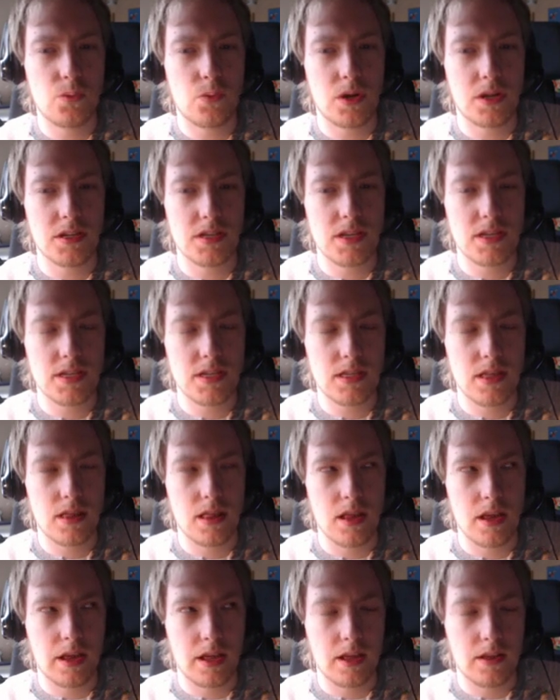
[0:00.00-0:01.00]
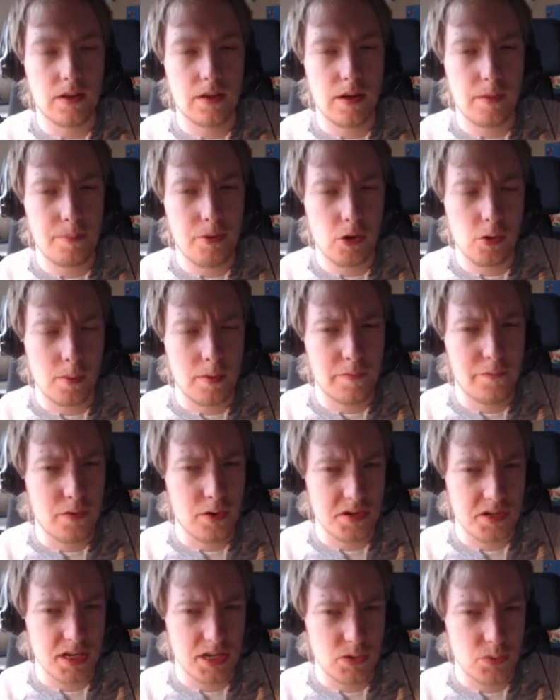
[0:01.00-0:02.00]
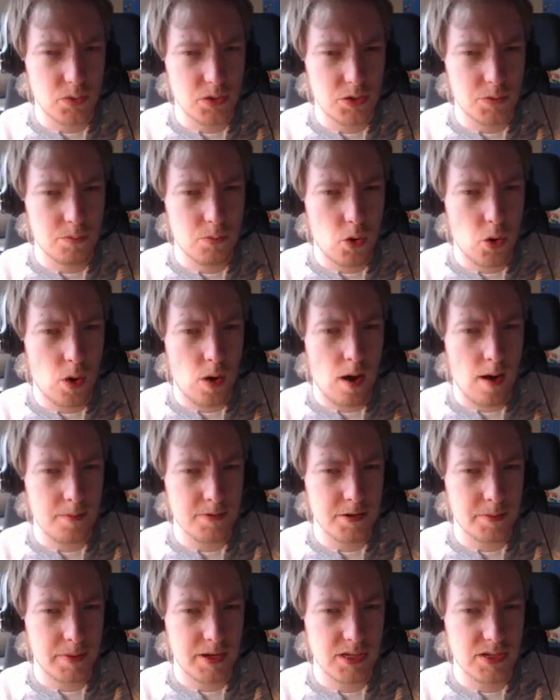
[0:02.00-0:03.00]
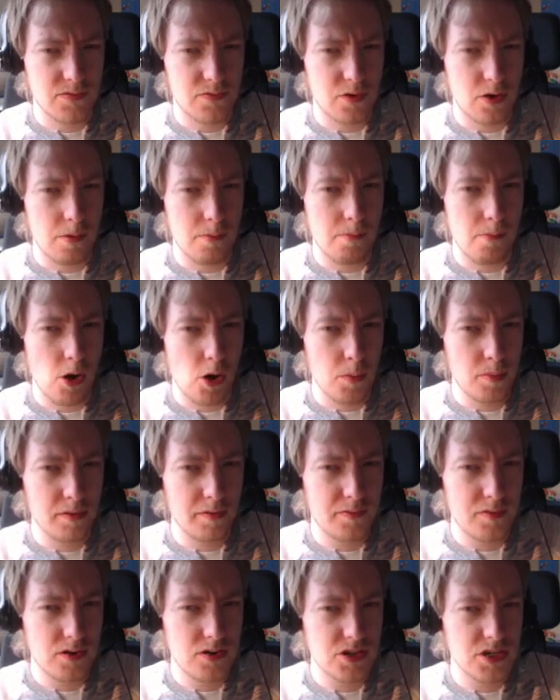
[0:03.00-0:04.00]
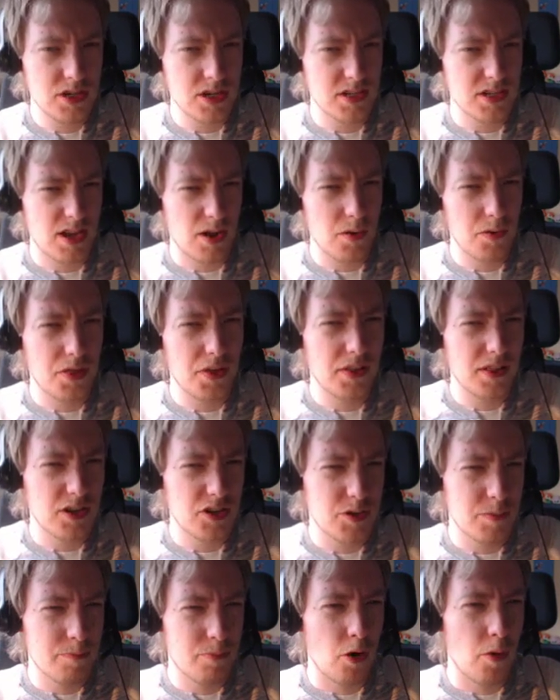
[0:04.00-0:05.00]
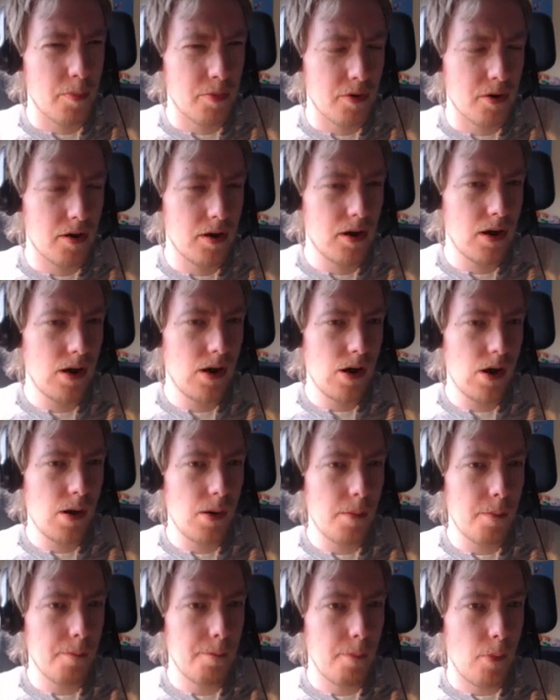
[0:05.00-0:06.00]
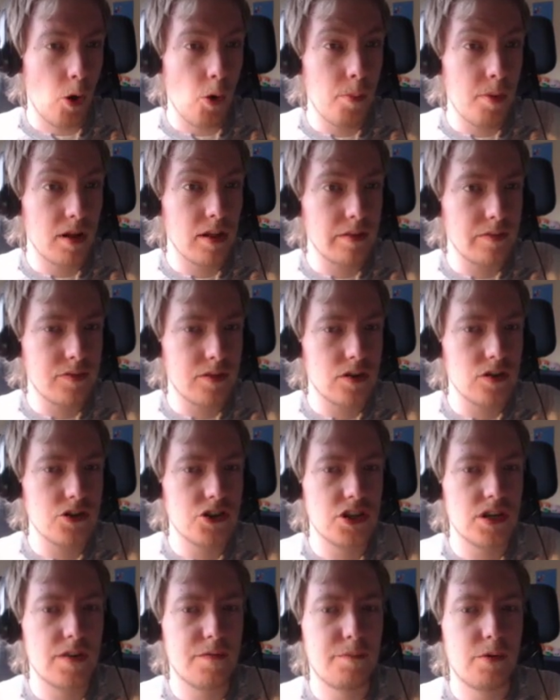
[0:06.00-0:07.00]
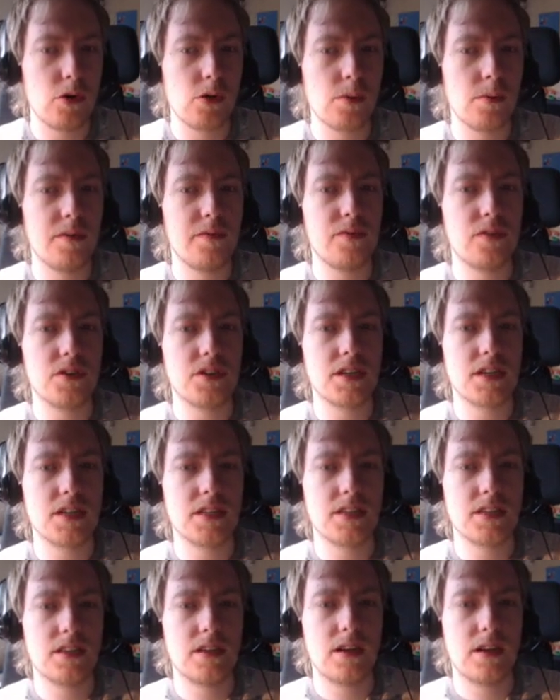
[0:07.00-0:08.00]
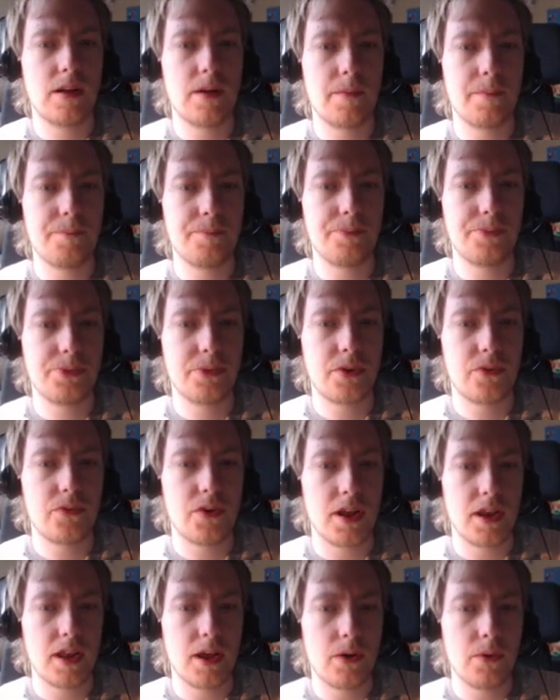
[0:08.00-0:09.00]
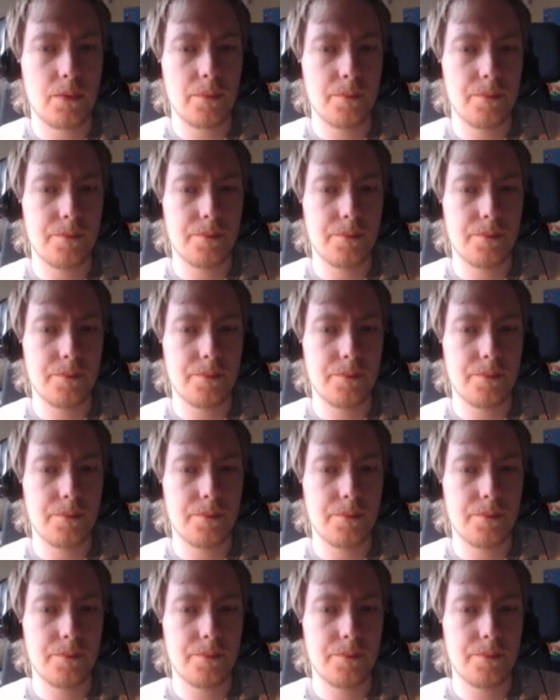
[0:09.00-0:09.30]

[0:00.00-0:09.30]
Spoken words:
once the Pokemon Vortex was more optimized for a mobile version, because I don't think there's a proper mobile version of Pokemon Vortex right now.